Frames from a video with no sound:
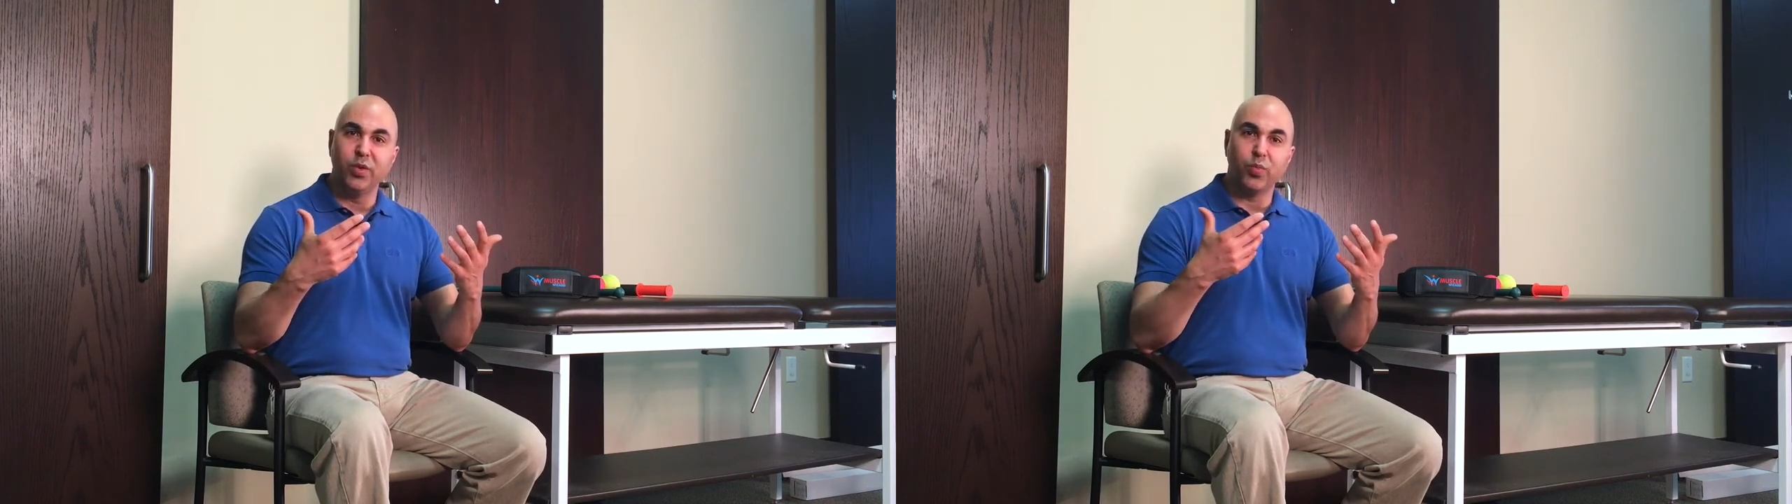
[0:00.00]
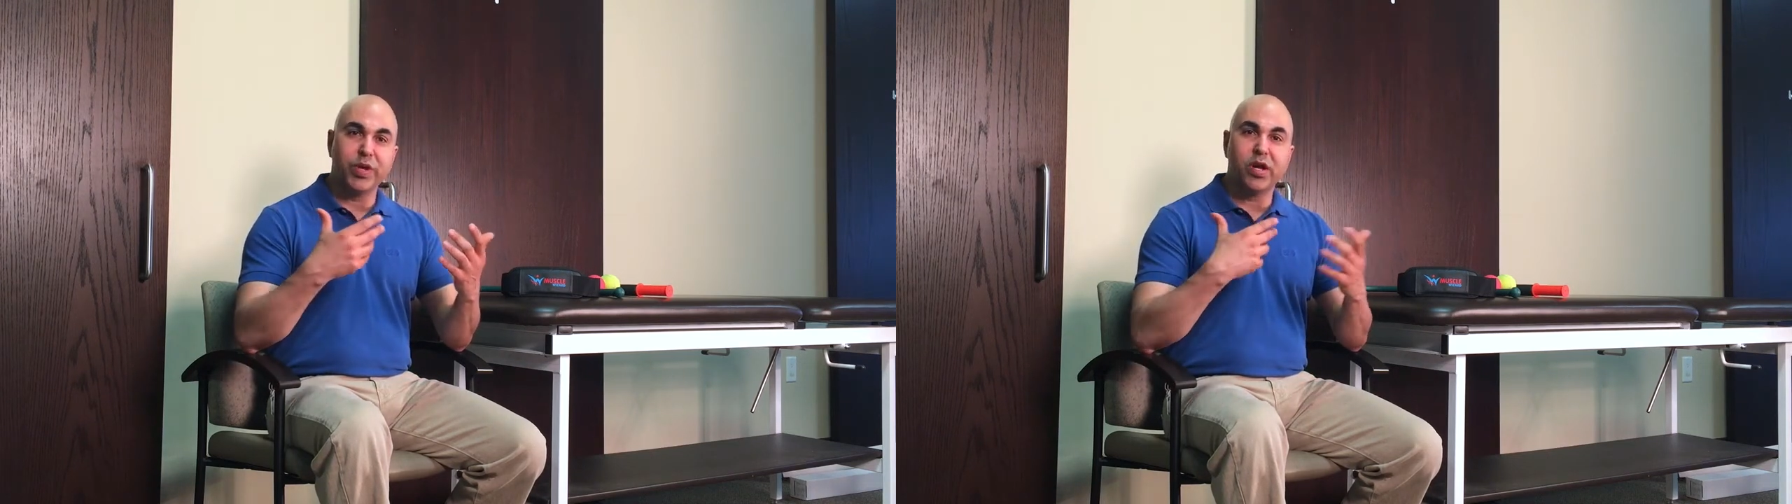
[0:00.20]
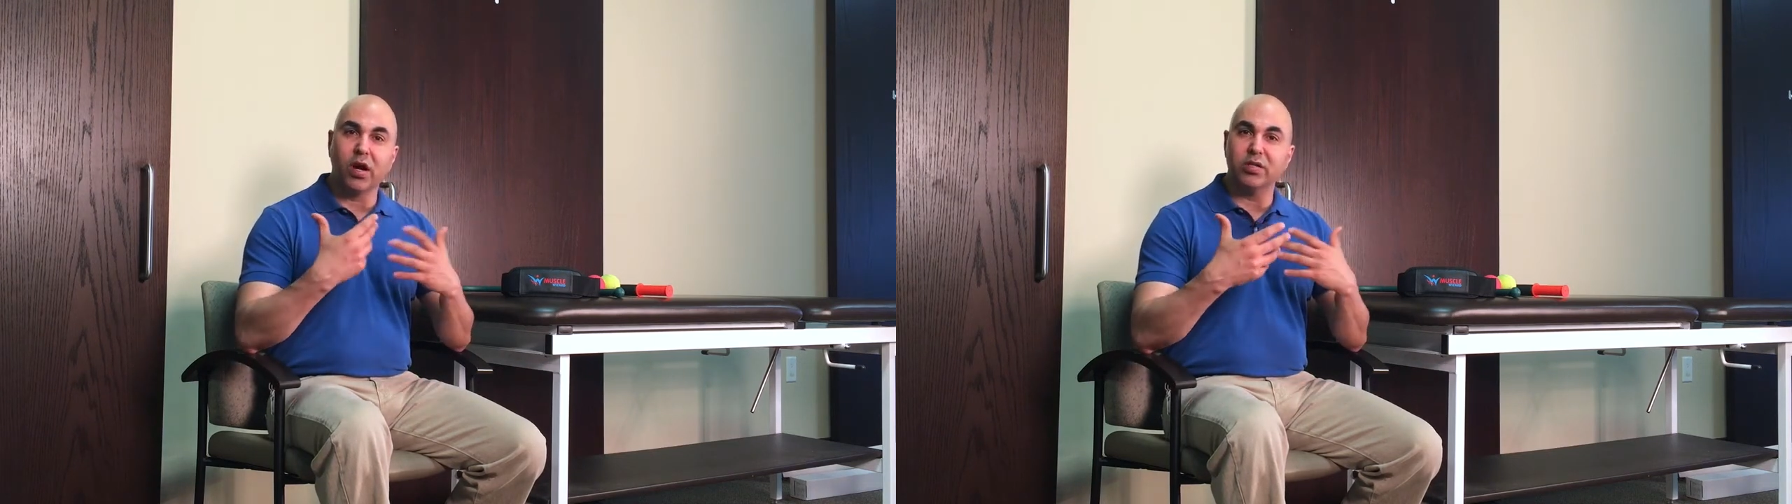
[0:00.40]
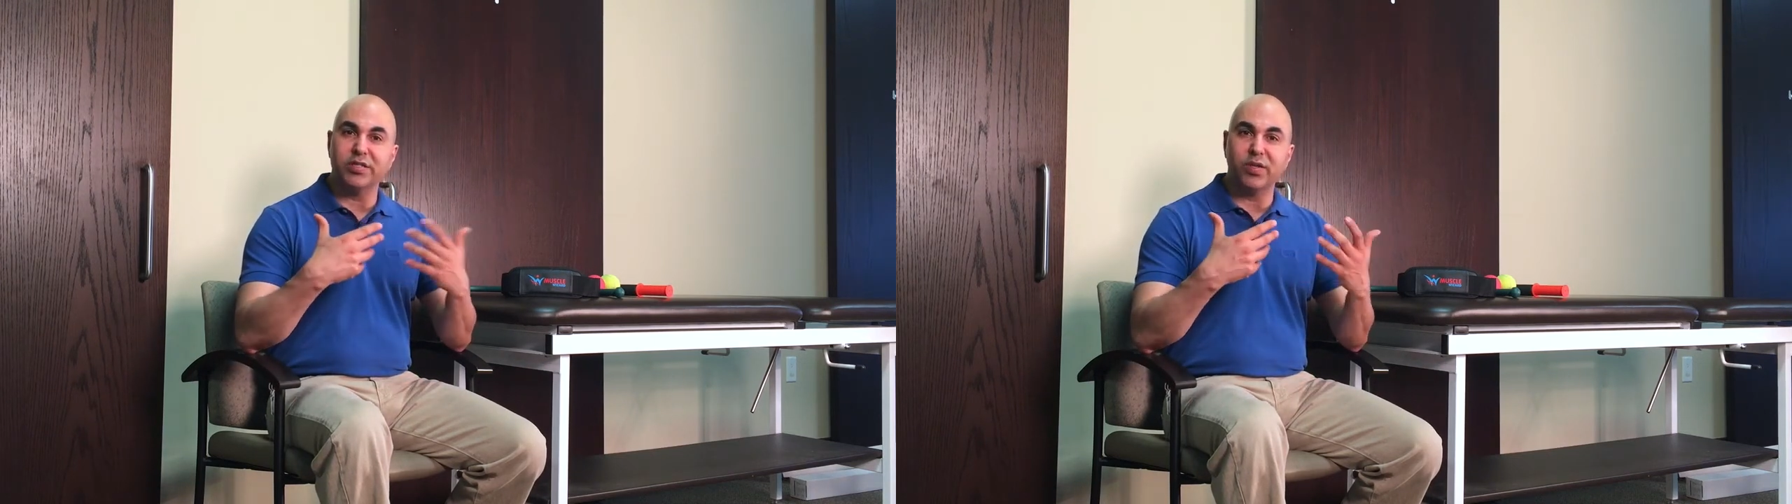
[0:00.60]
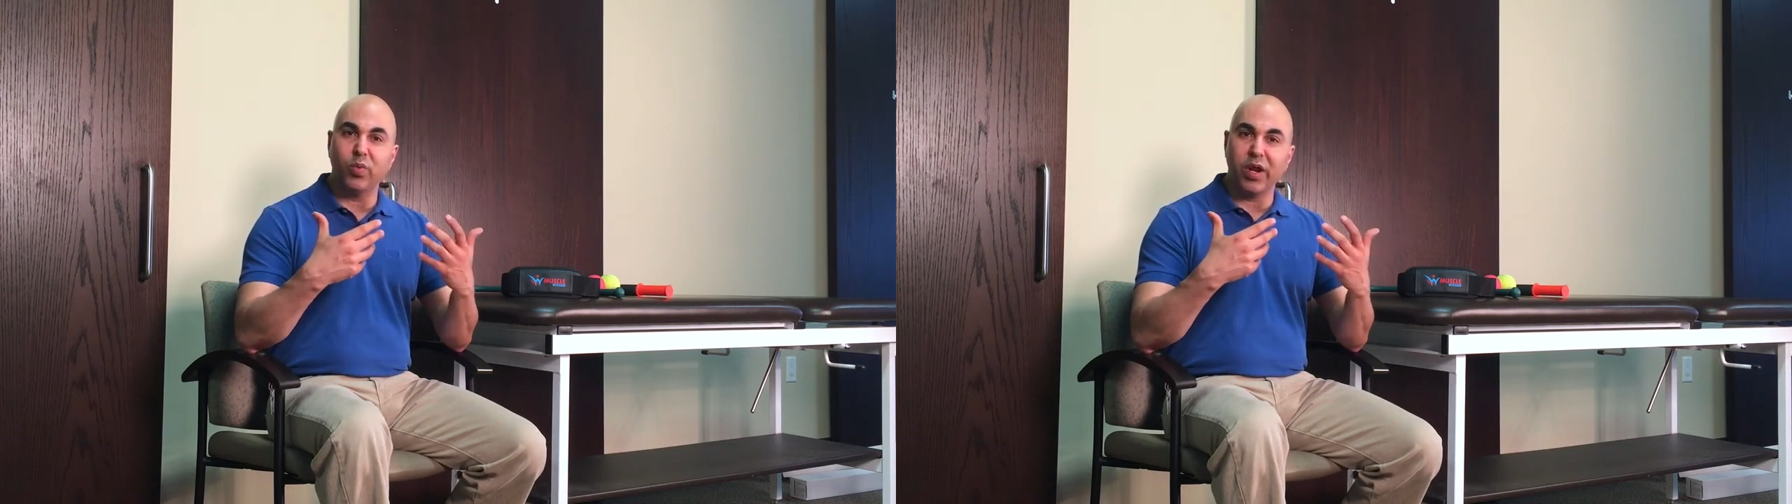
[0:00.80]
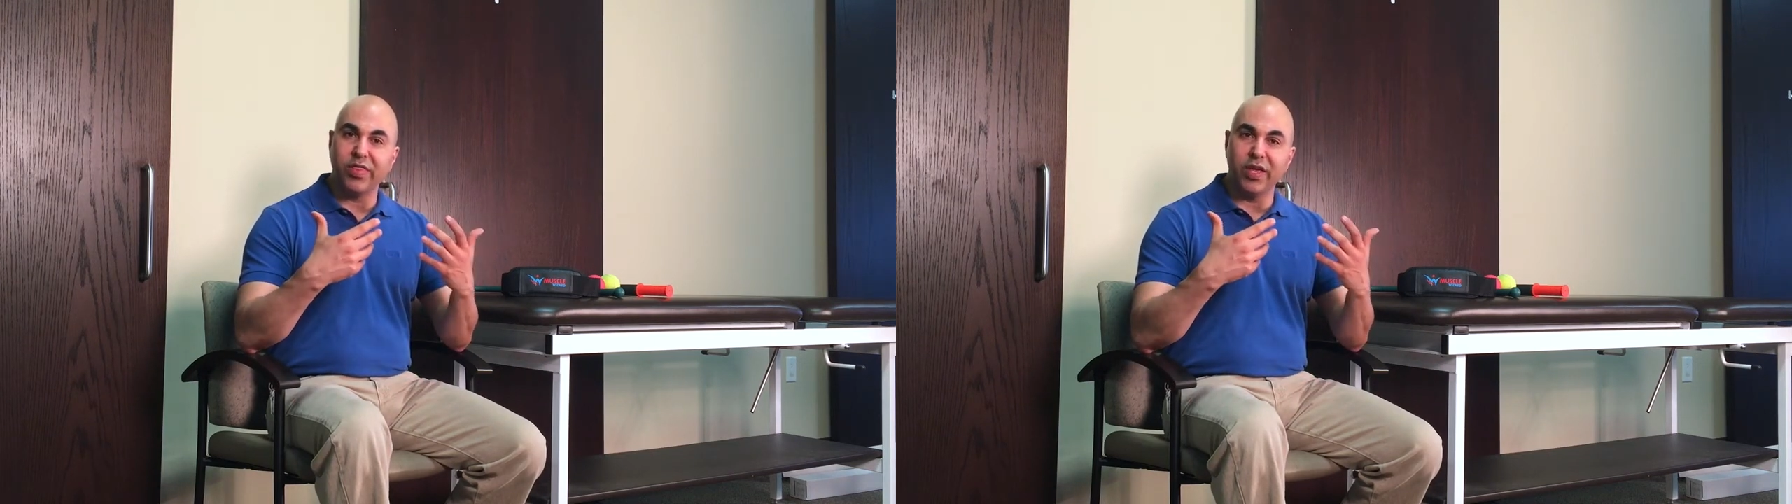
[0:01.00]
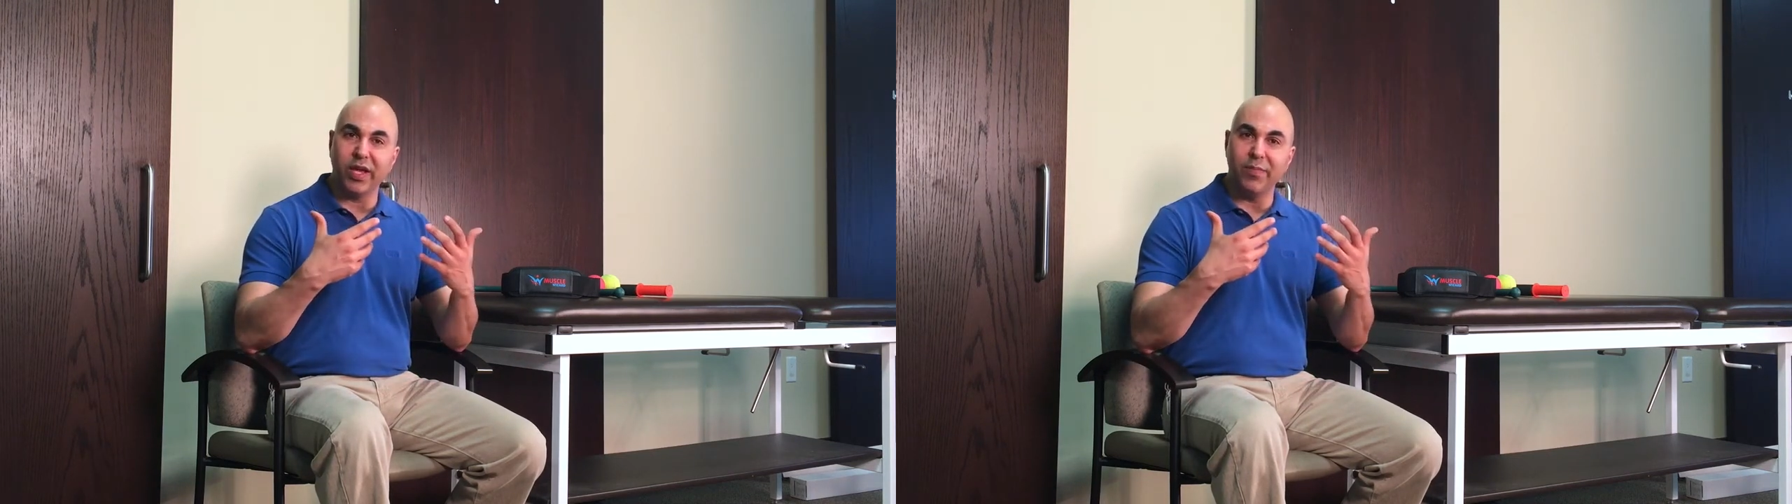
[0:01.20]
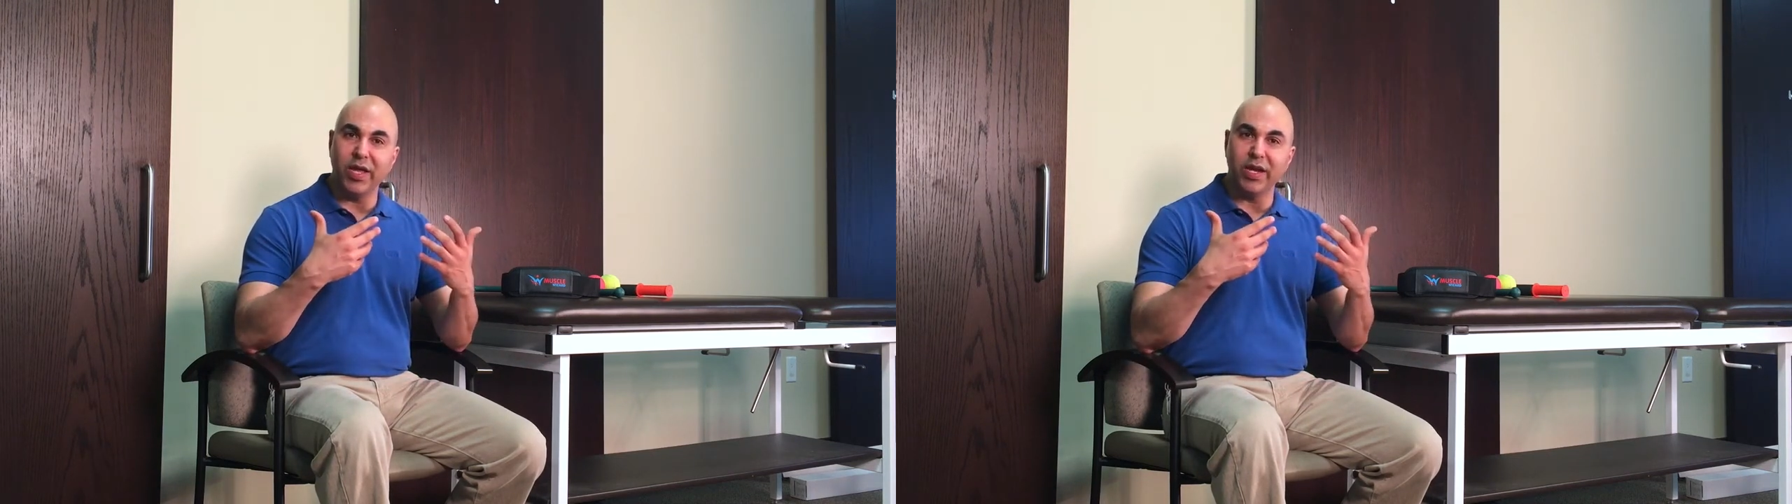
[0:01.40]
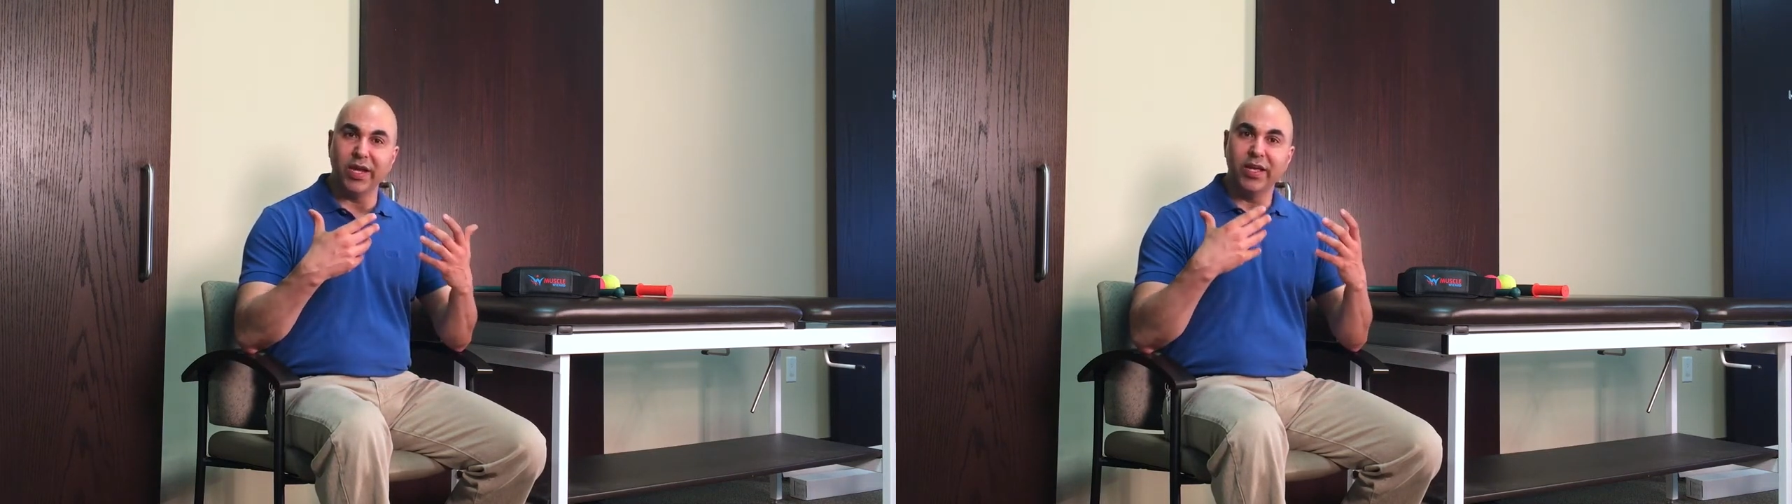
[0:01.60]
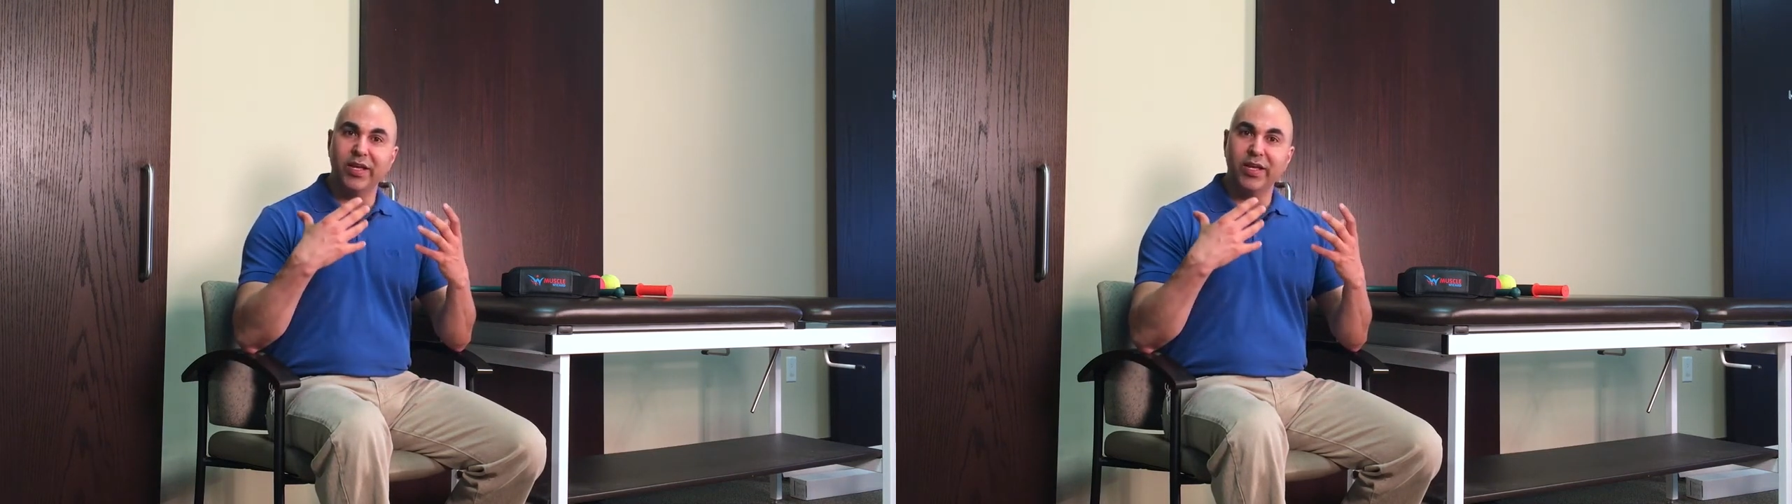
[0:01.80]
regardless of what I think I'm hitting.